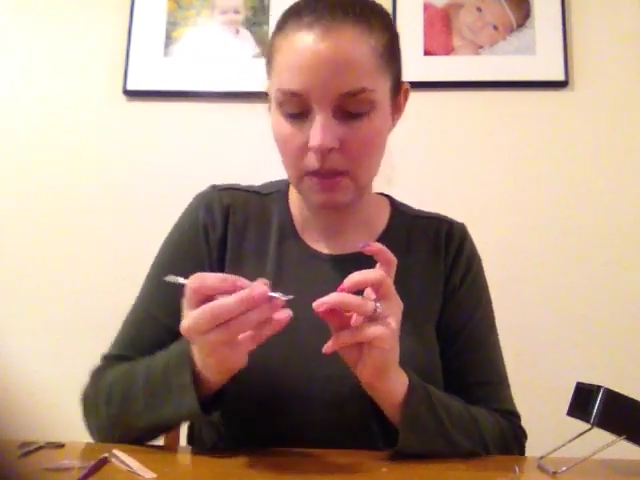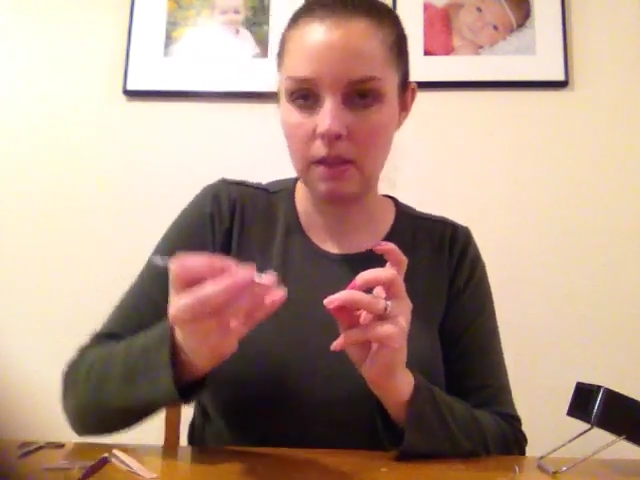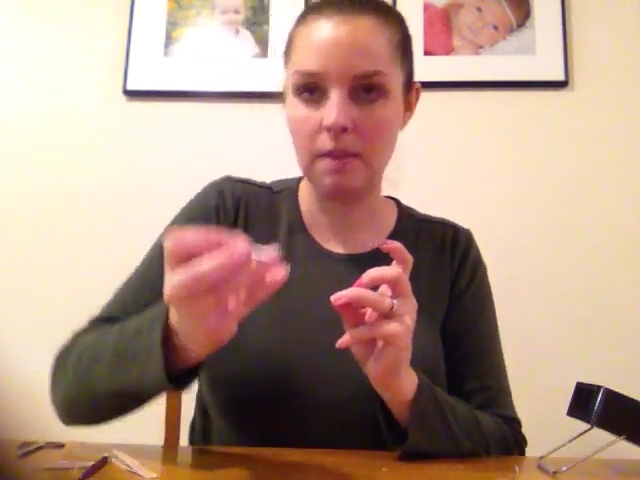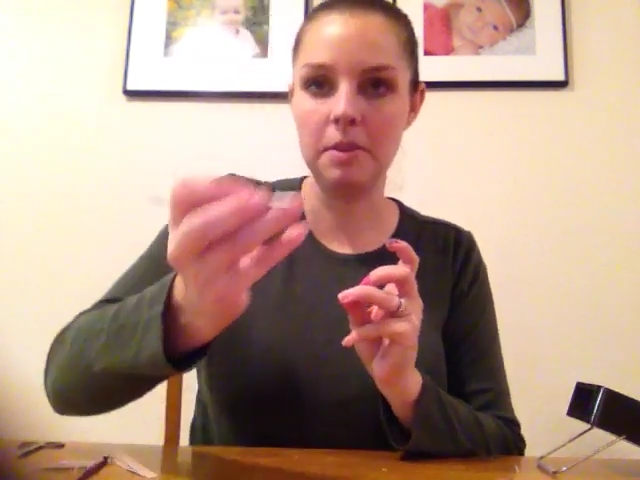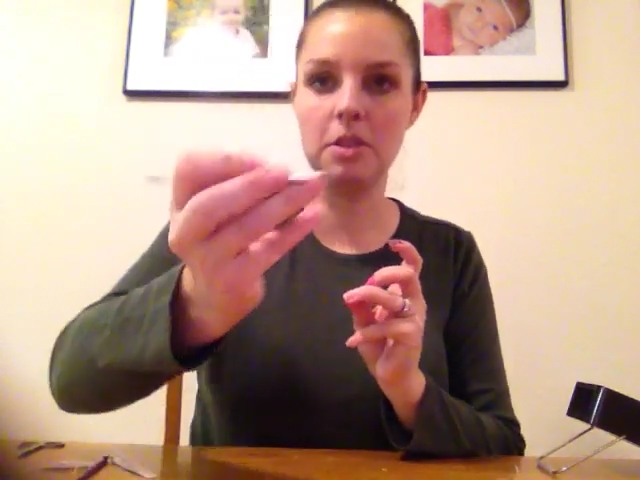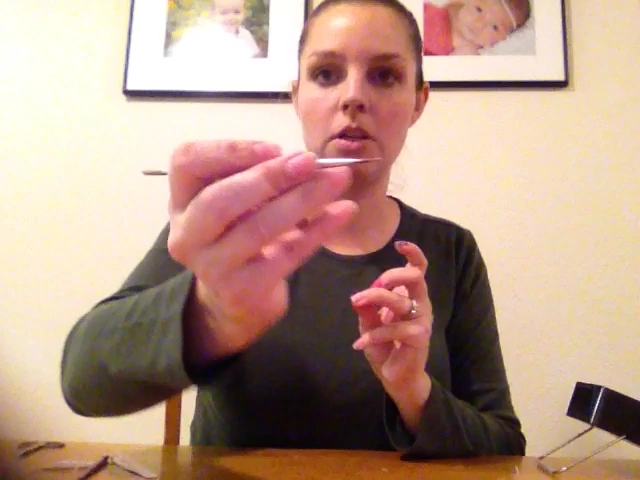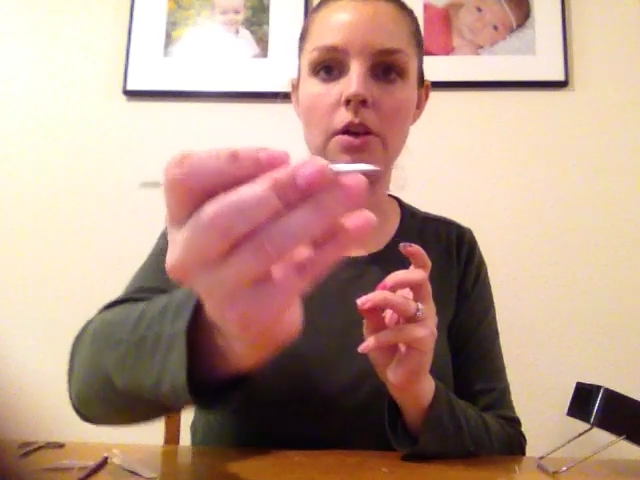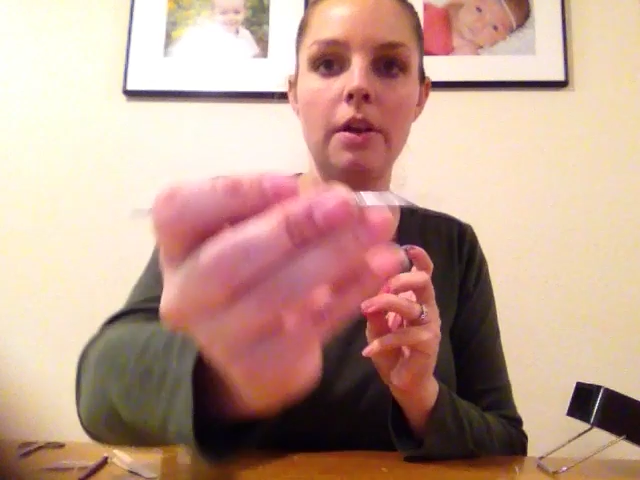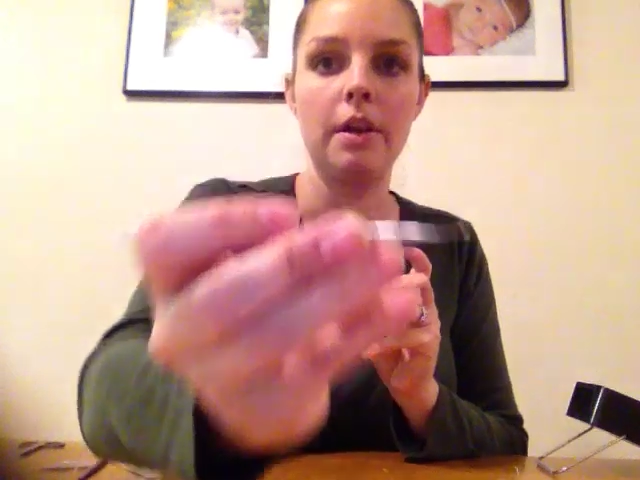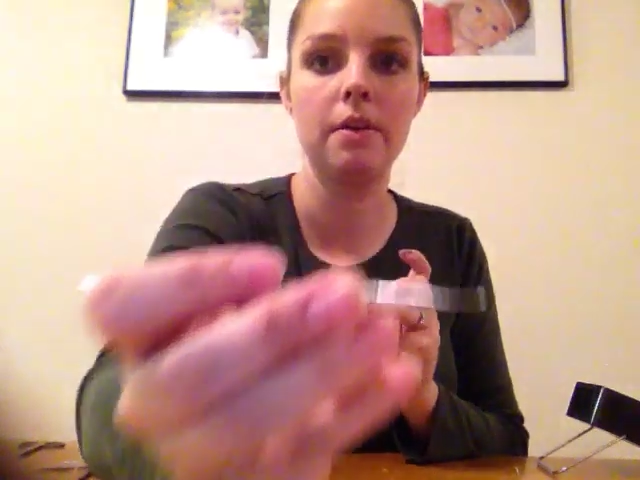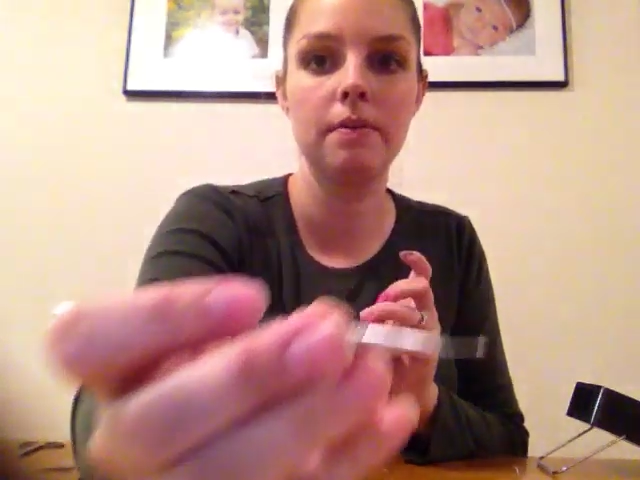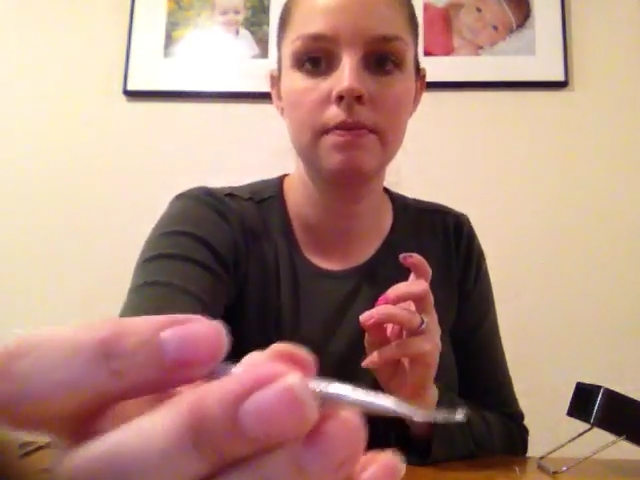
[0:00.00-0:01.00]
Let me show
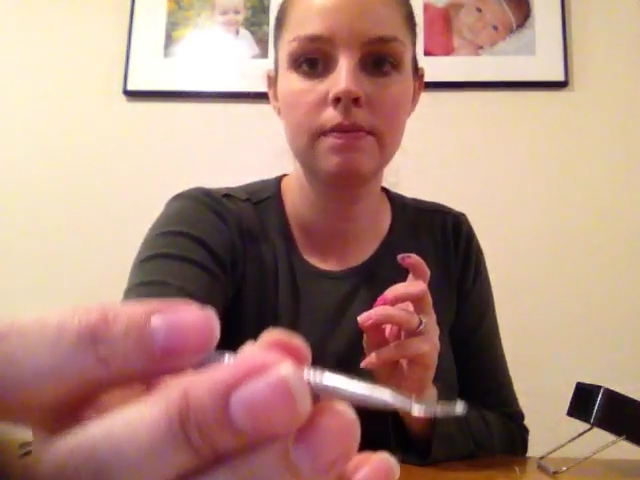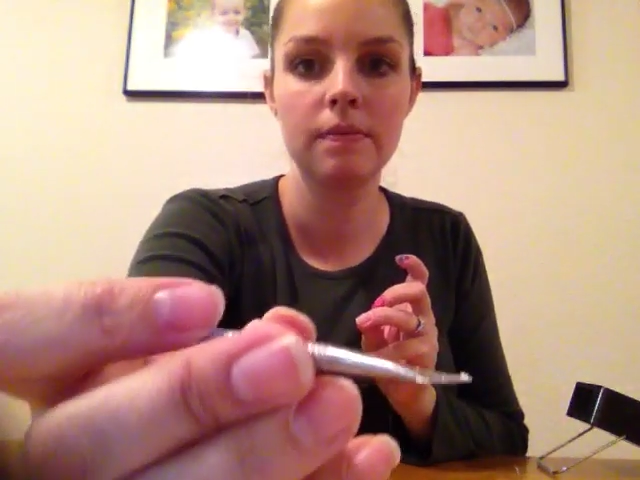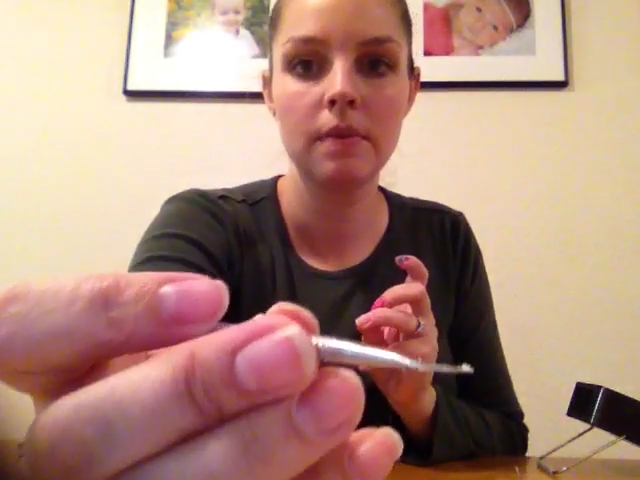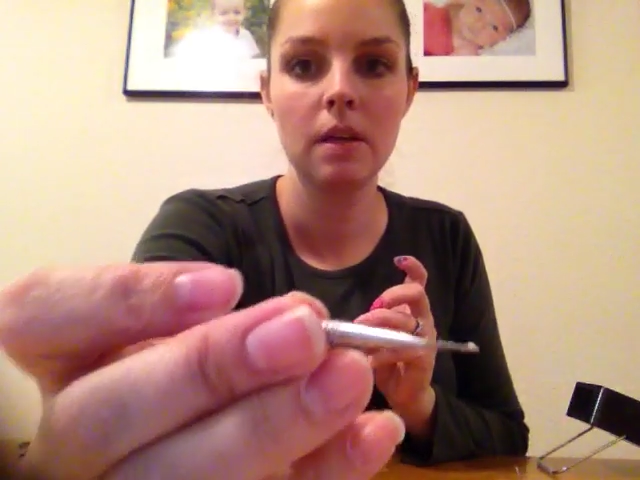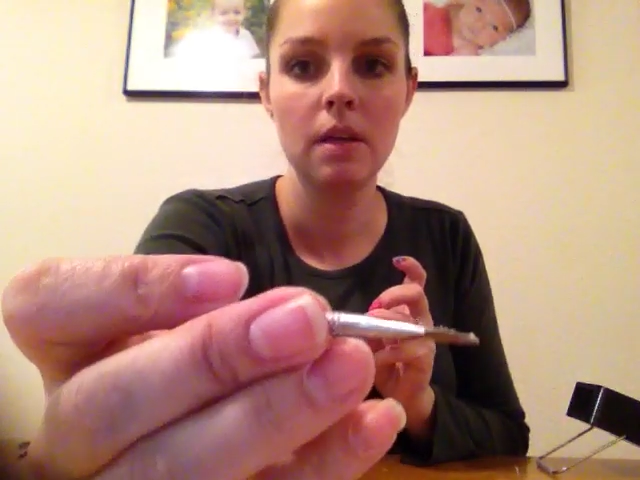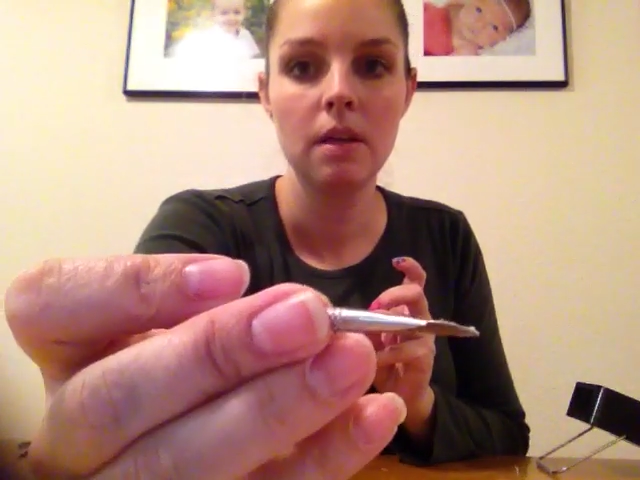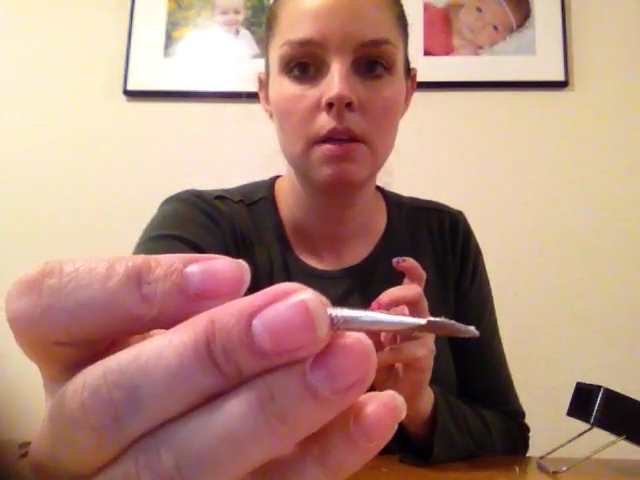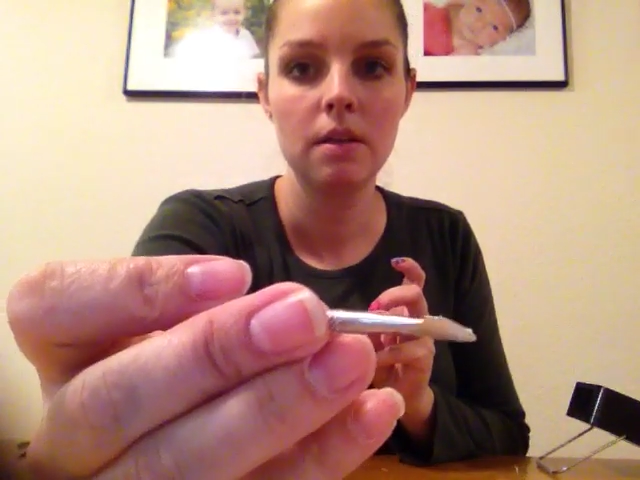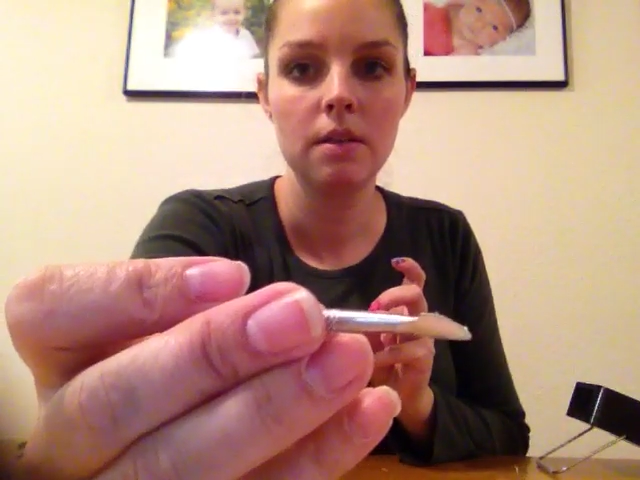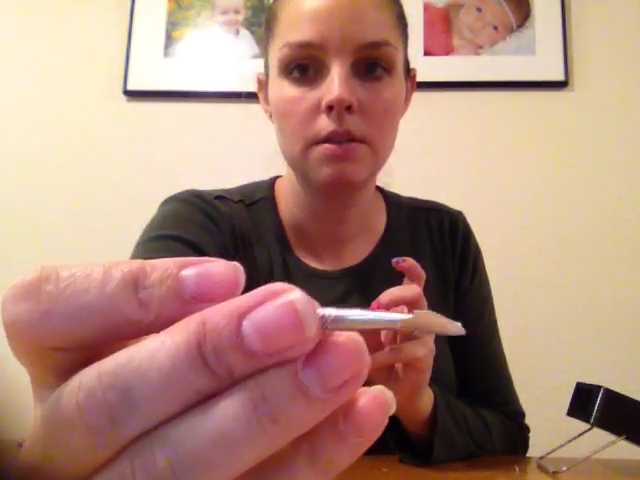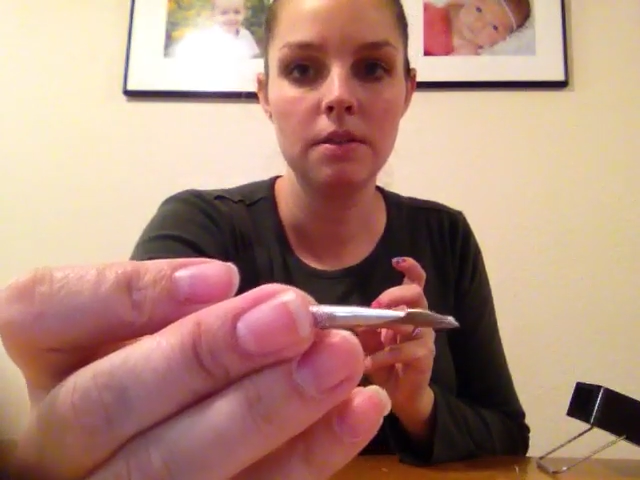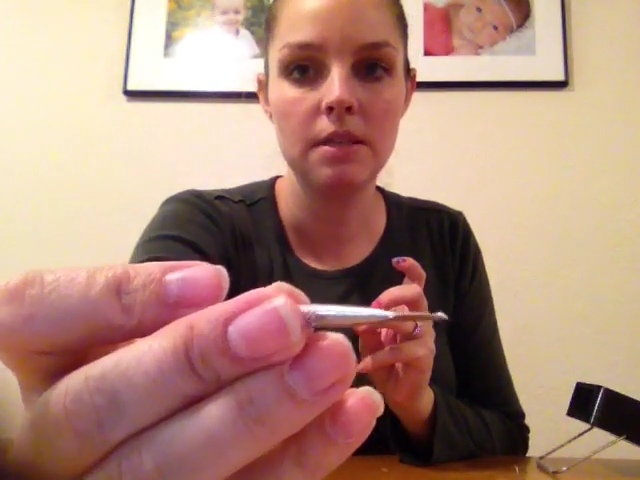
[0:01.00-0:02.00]
you.
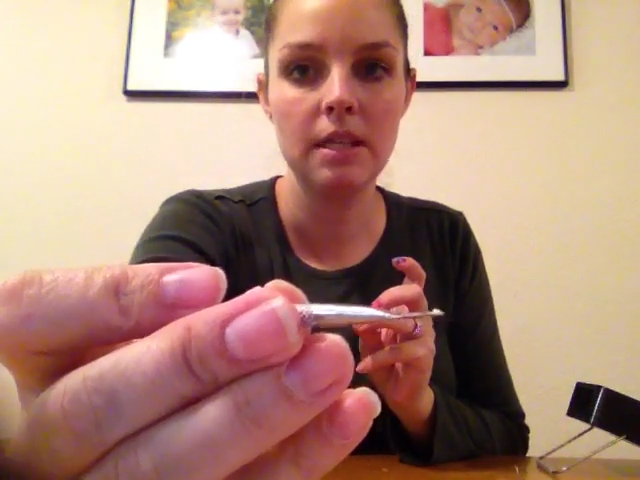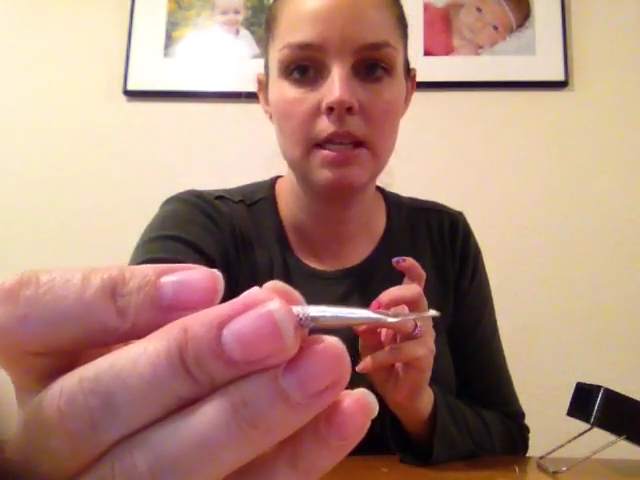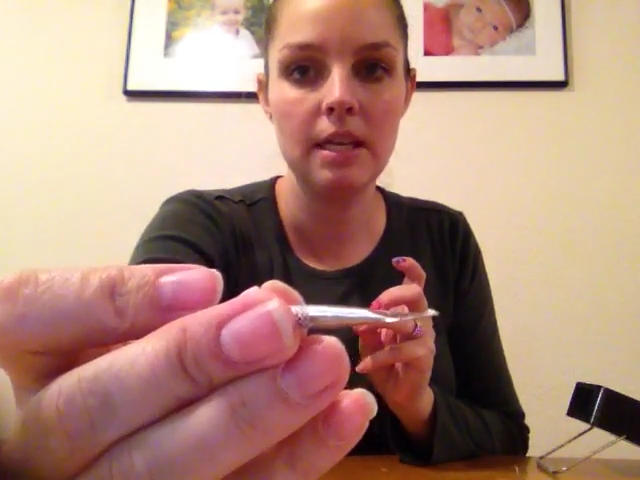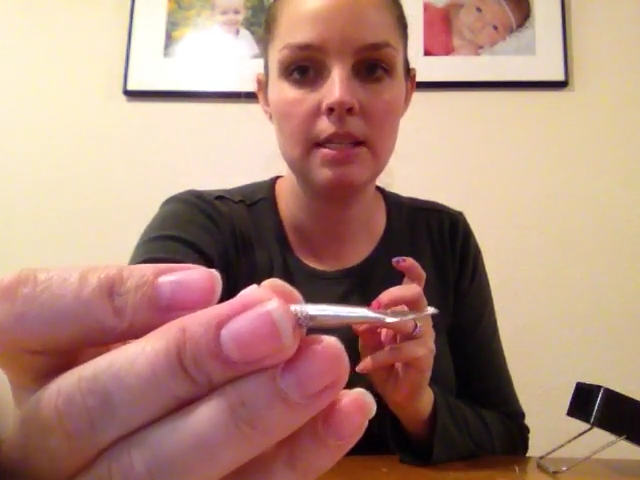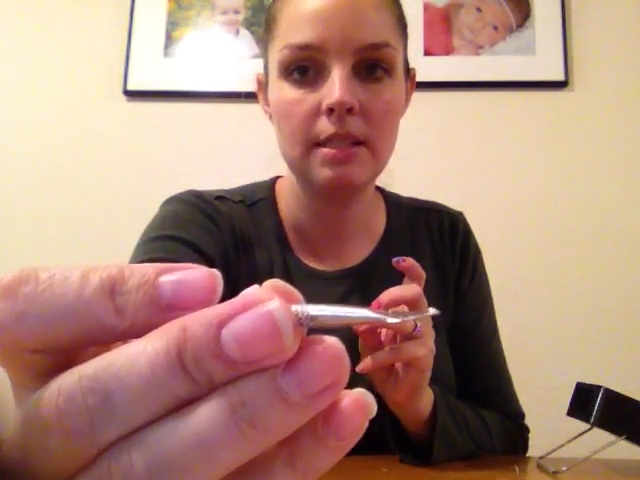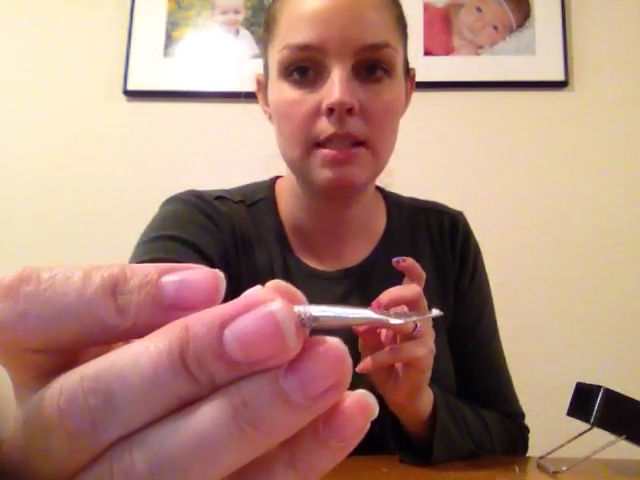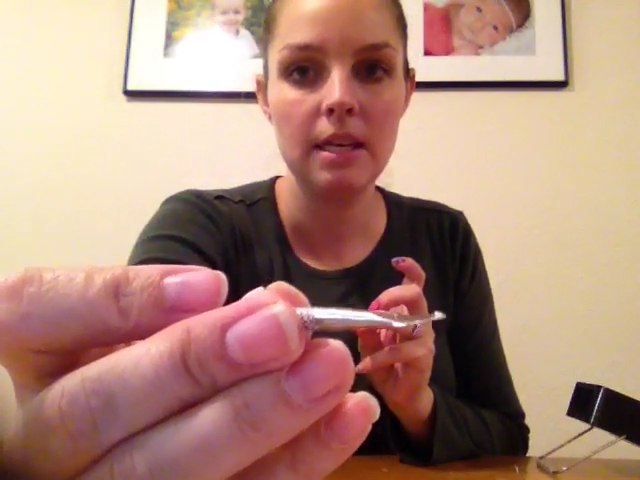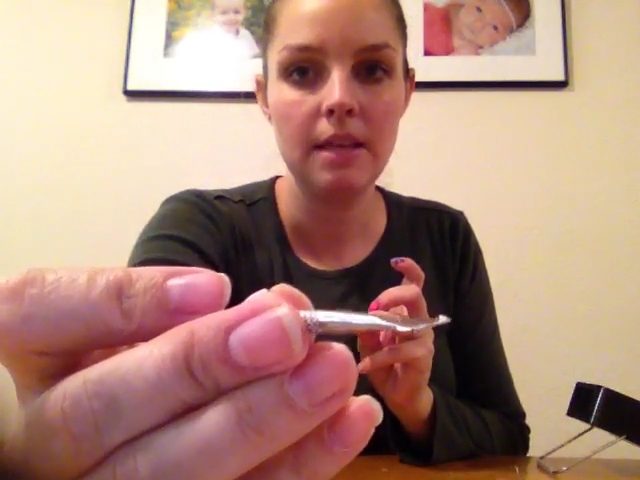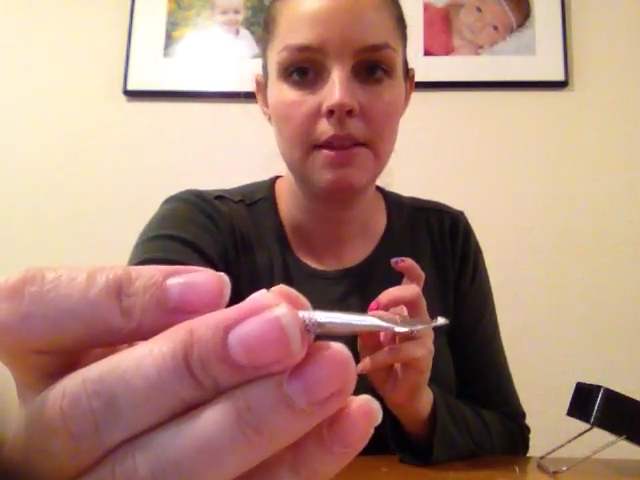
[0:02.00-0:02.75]
Do you see this?